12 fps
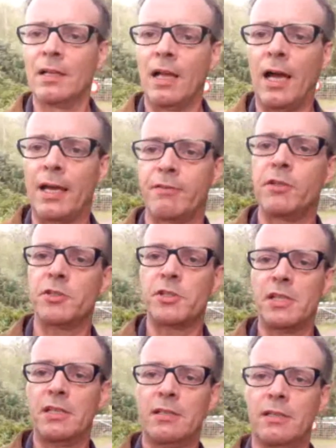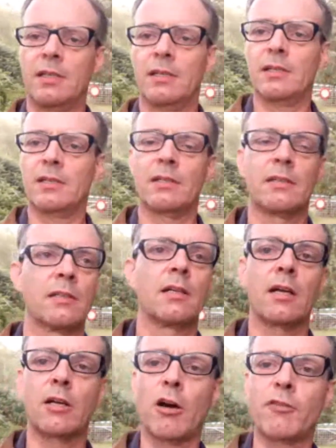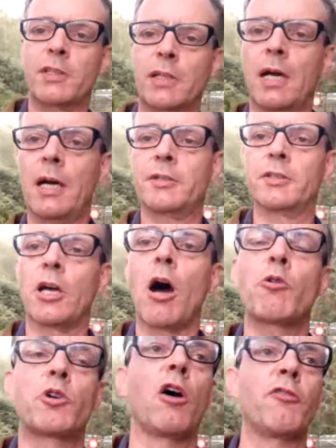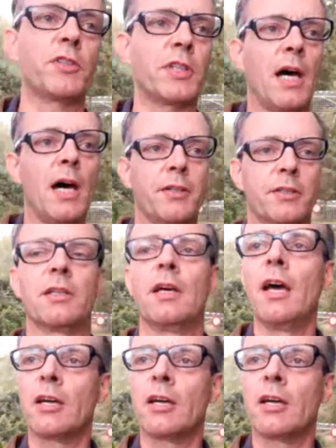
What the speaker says: Ah, you've not seen Covent Garden. Oh, Covent Garden.